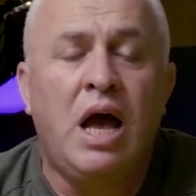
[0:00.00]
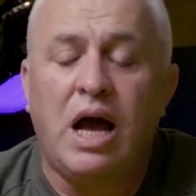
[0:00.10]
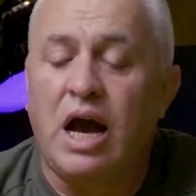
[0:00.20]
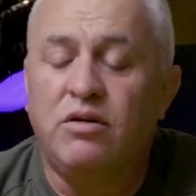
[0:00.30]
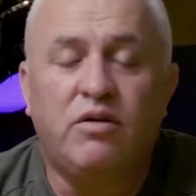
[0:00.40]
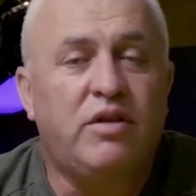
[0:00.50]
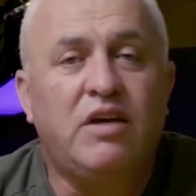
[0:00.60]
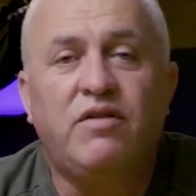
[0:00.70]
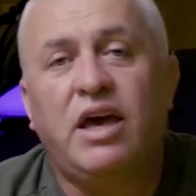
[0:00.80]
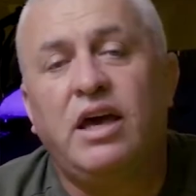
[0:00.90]
I don't
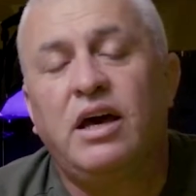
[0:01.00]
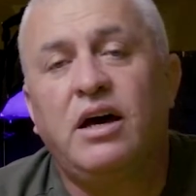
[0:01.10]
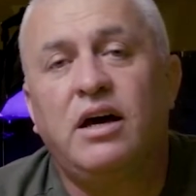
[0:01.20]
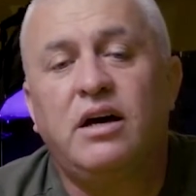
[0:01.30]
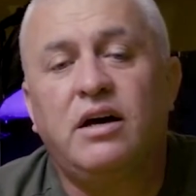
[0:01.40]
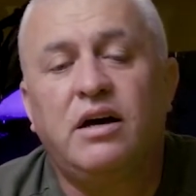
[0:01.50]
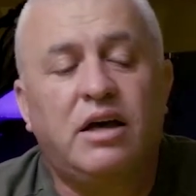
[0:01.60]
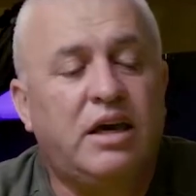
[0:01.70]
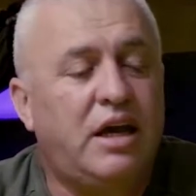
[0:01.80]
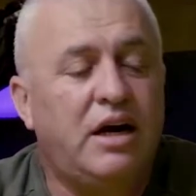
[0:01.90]
think they
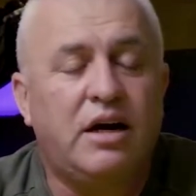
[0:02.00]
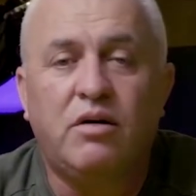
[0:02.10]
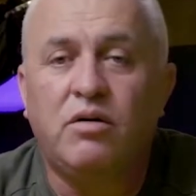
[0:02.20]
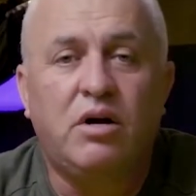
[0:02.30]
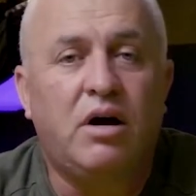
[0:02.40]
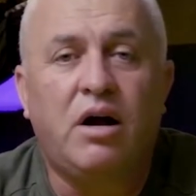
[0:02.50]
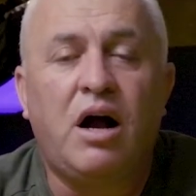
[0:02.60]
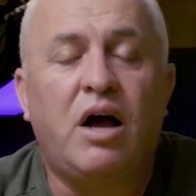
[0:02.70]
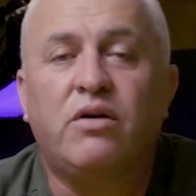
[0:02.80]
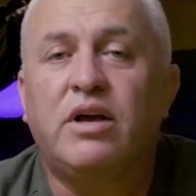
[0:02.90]
care
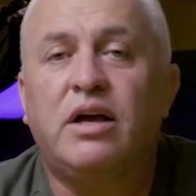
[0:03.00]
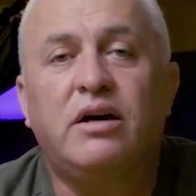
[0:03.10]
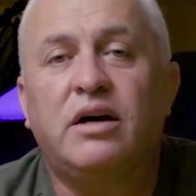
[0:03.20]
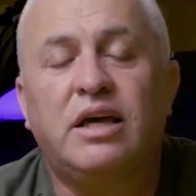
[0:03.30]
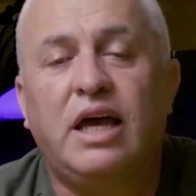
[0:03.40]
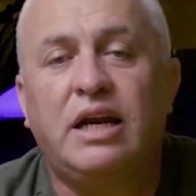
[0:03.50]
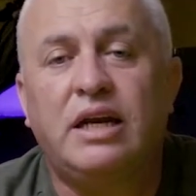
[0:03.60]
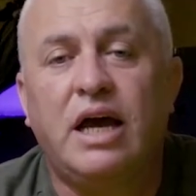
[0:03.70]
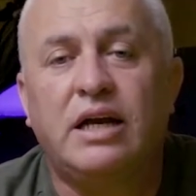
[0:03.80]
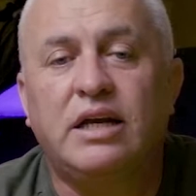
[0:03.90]
how you get it
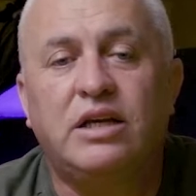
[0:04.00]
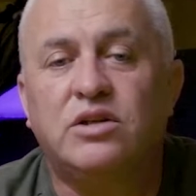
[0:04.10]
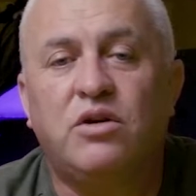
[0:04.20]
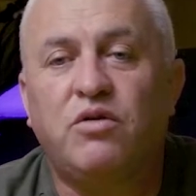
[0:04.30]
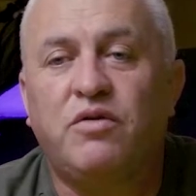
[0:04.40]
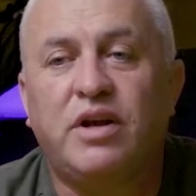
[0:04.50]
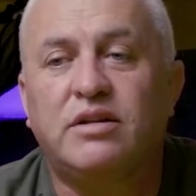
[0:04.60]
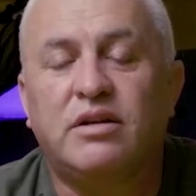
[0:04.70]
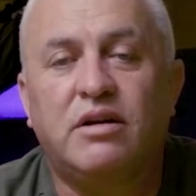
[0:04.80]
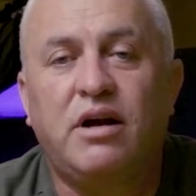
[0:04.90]
done.
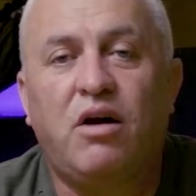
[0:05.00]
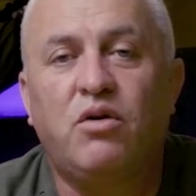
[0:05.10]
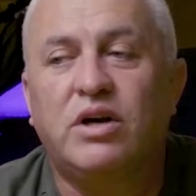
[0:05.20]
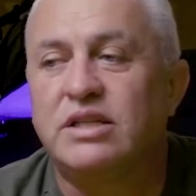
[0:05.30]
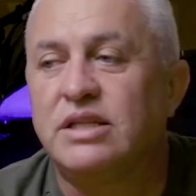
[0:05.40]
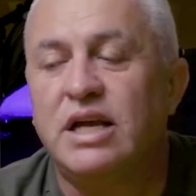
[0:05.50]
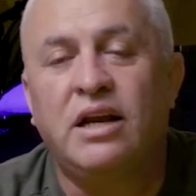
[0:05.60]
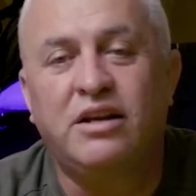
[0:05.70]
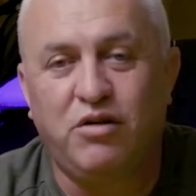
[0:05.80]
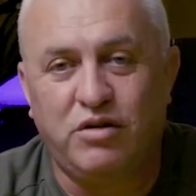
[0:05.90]
How long it's
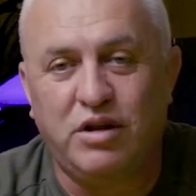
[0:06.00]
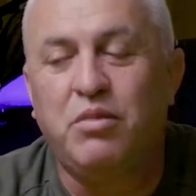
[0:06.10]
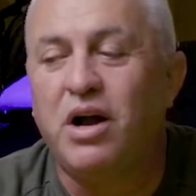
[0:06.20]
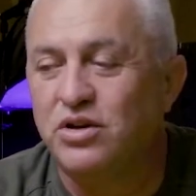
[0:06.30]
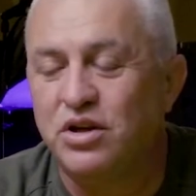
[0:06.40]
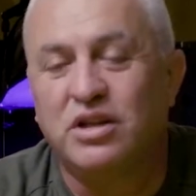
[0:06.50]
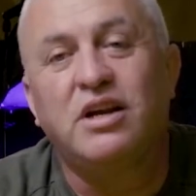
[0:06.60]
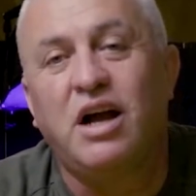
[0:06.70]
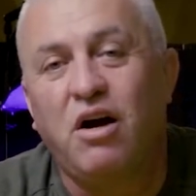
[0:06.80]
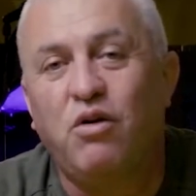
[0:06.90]
done, on the budget,
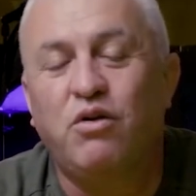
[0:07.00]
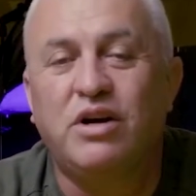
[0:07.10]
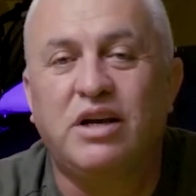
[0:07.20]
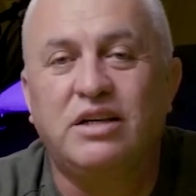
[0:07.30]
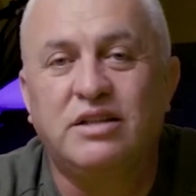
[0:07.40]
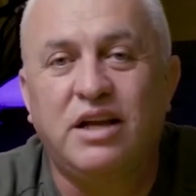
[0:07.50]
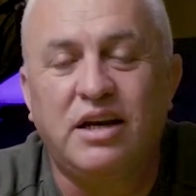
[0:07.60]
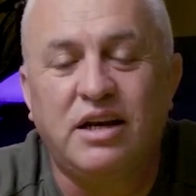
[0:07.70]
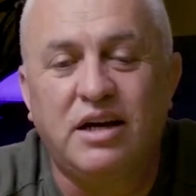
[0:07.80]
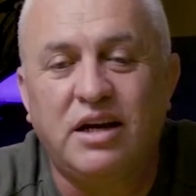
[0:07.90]
and how long it's
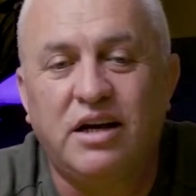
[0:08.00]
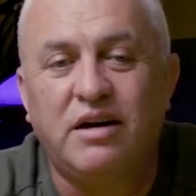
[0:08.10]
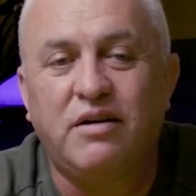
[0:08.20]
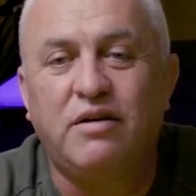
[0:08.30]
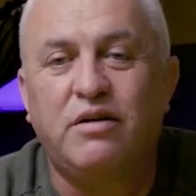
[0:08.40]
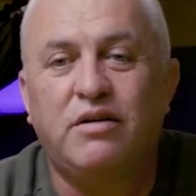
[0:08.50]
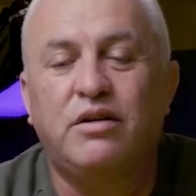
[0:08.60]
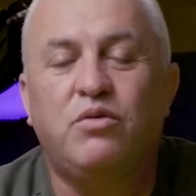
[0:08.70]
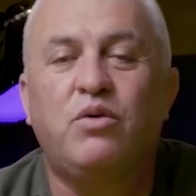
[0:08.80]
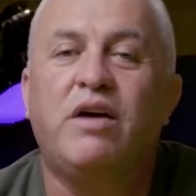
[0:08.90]
done
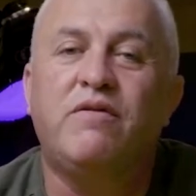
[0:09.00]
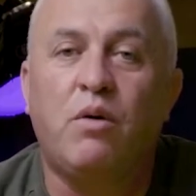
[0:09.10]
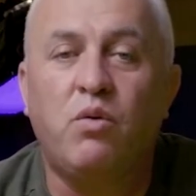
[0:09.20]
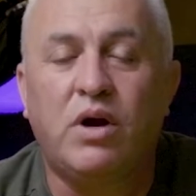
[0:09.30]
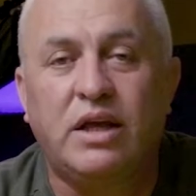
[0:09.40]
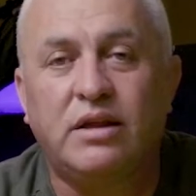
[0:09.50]
the way they want it.